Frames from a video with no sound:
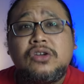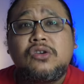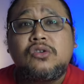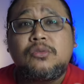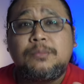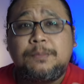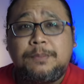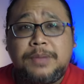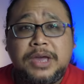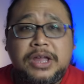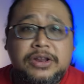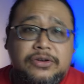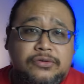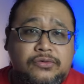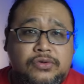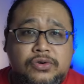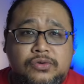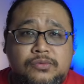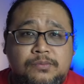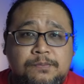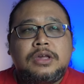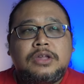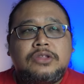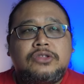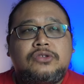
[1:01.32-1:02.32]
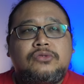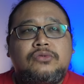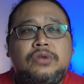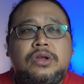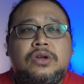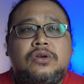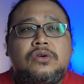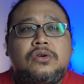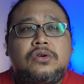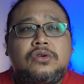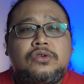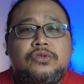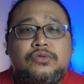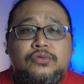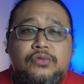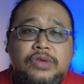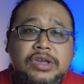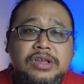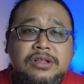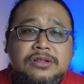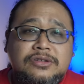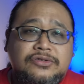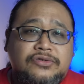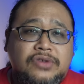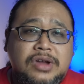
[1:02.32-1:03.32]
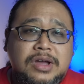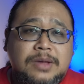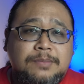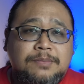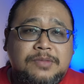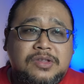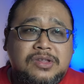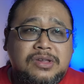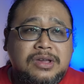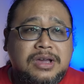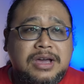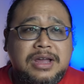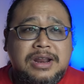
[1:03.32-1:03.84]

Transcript: your bedroom. To record real drums, you